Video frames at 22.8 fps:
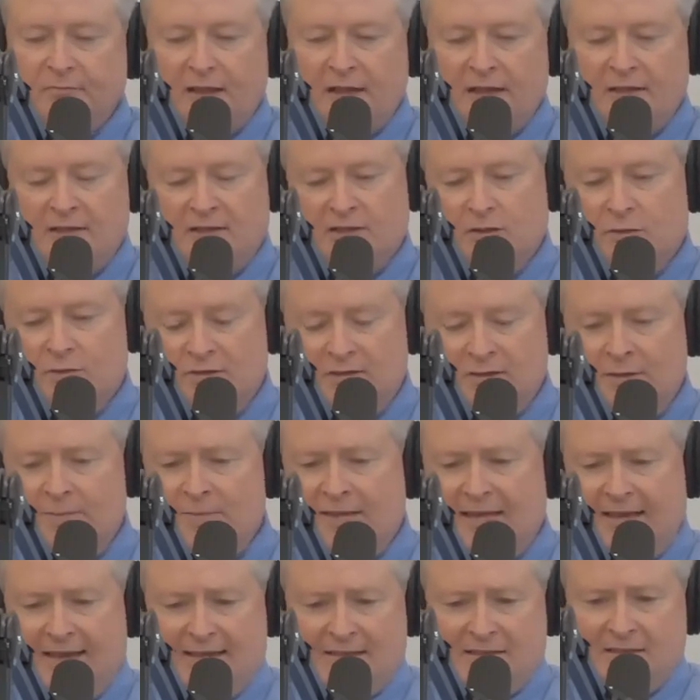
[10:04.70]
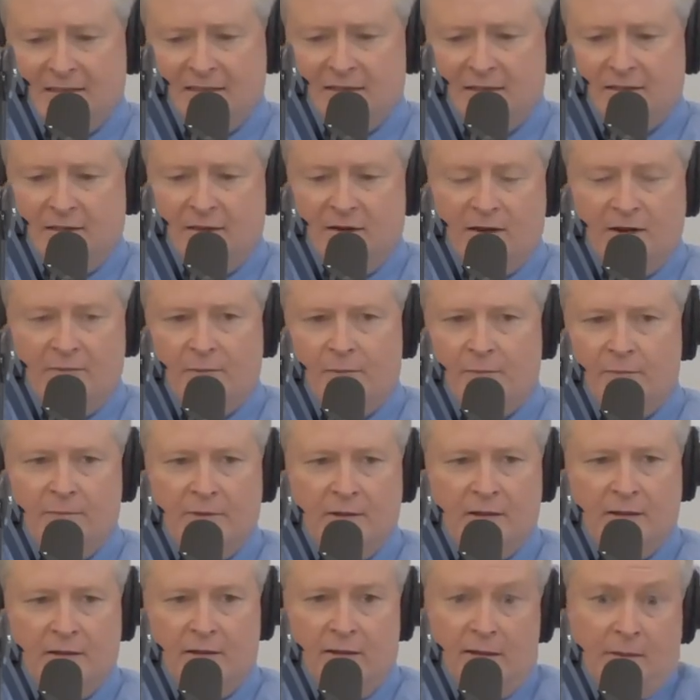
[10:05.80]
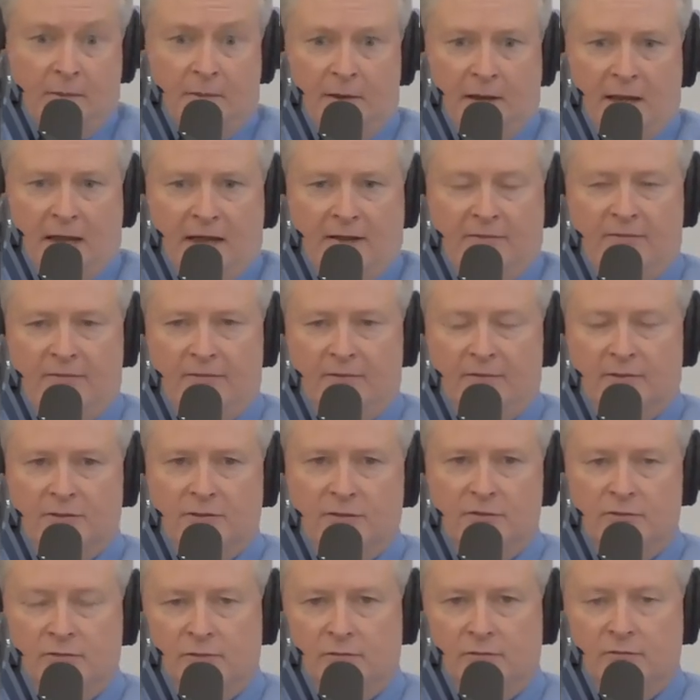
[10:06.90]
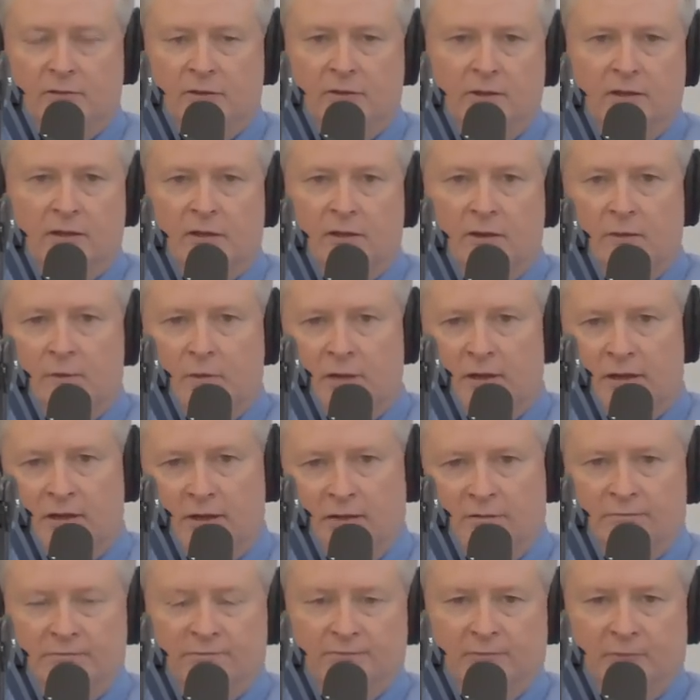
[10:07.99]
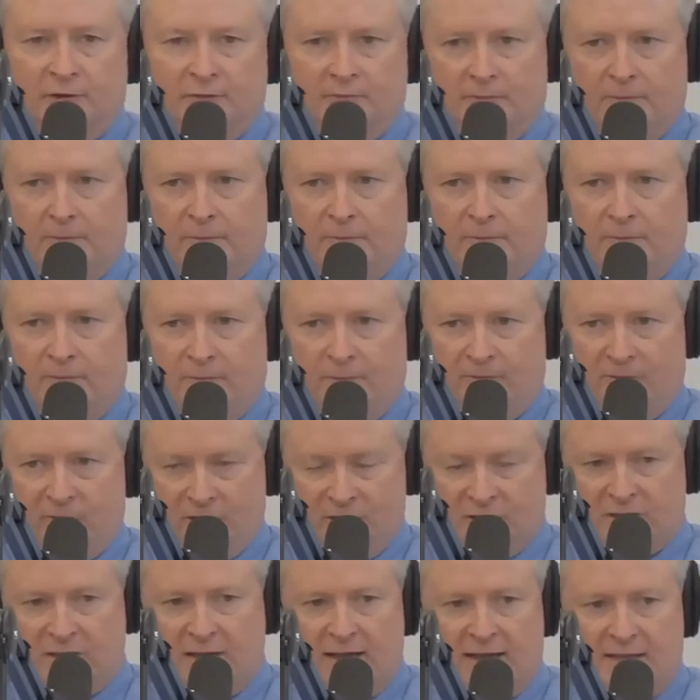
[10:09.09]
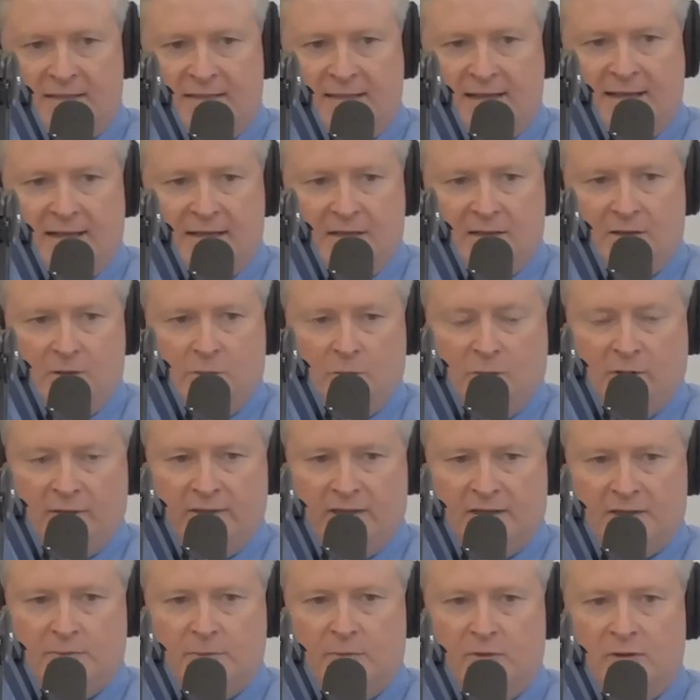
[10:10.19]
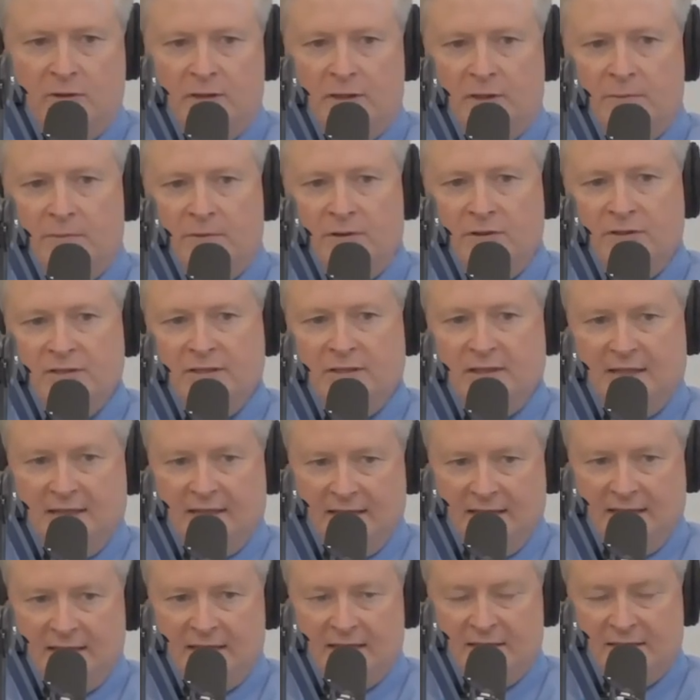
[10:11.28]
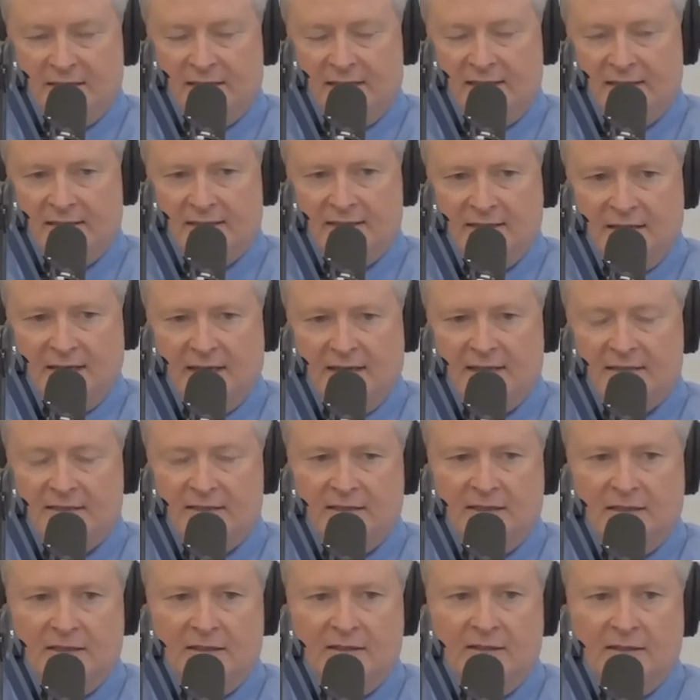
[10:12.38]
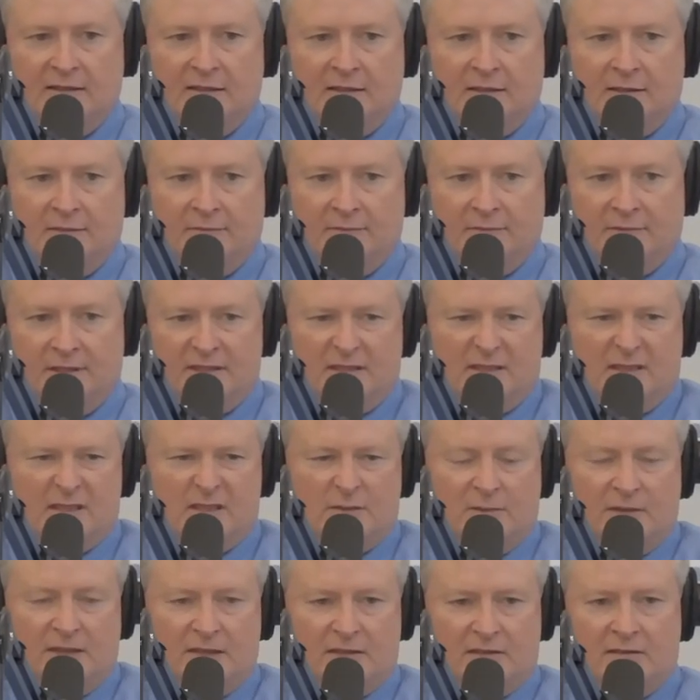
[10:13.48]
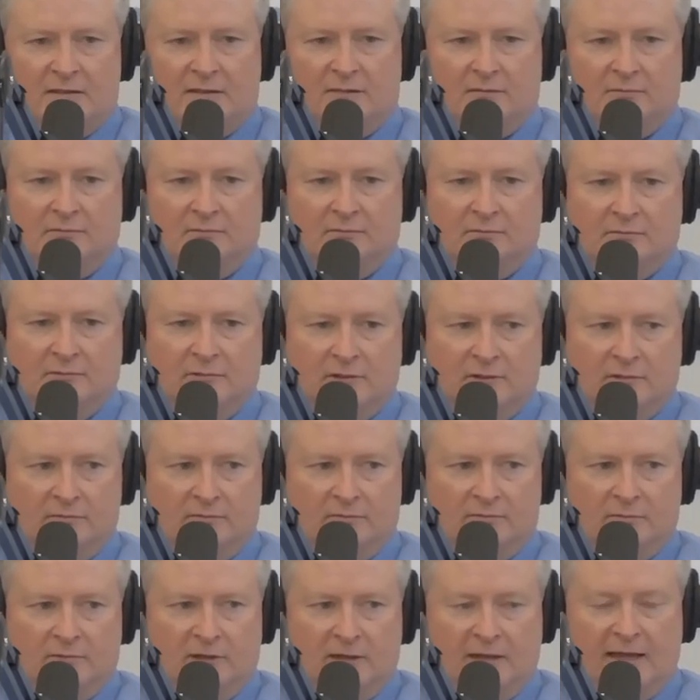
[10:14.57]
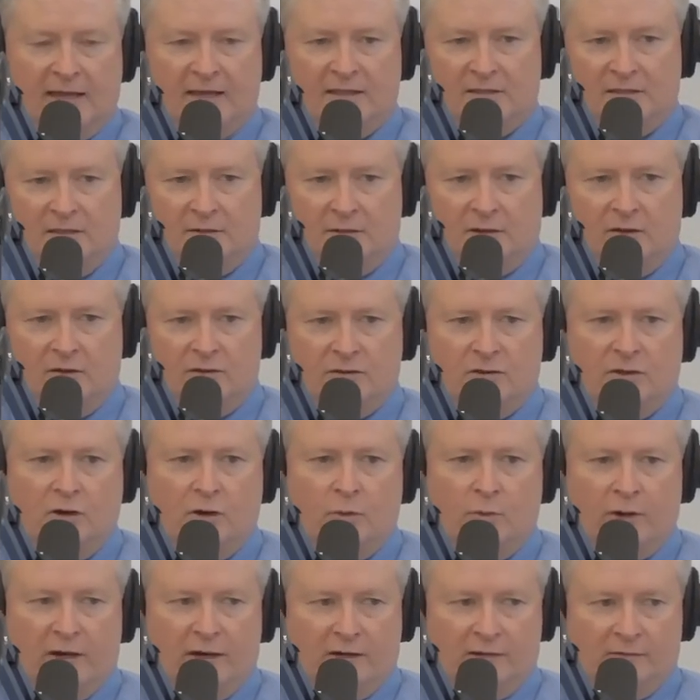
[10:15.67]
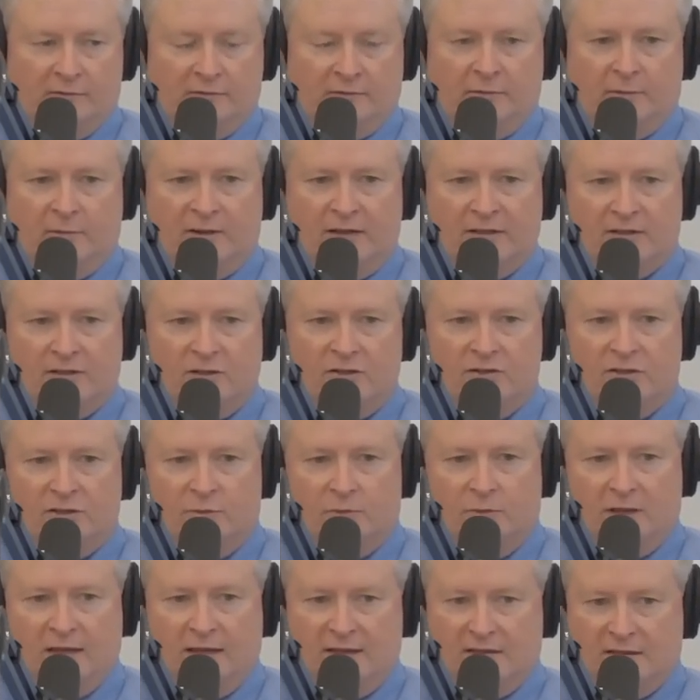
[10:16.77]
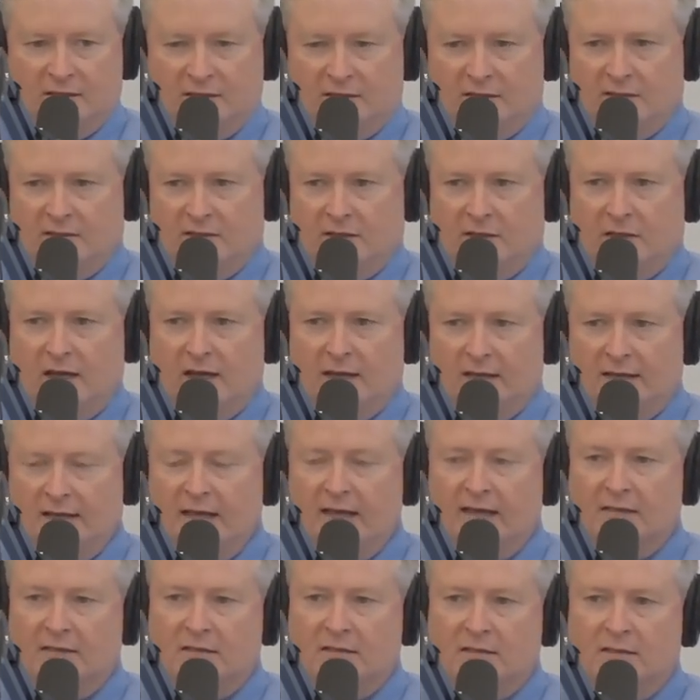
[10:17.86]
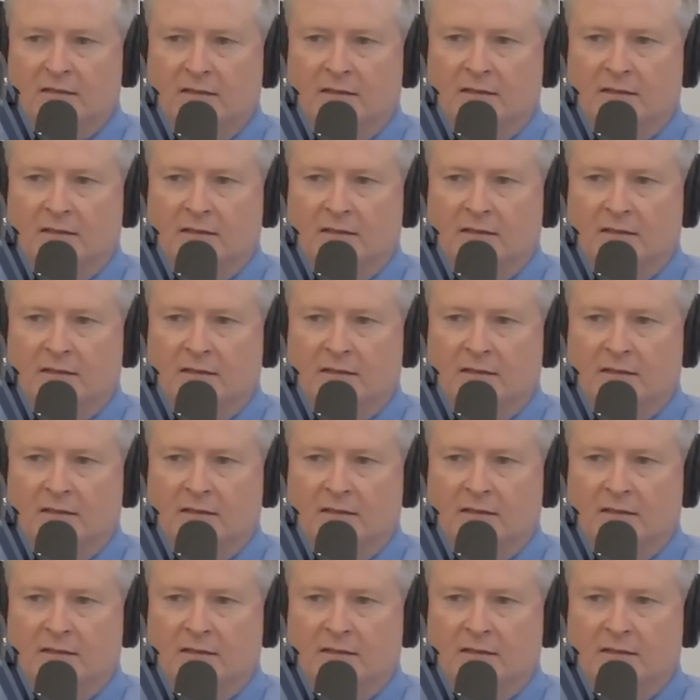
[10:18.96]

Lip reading: And so in some cases, there have been, I have two, where the first contact, the one that's putting the person in NCIC, is dismissed. The case goes nowhere. The prosecution realizes it's a non-case.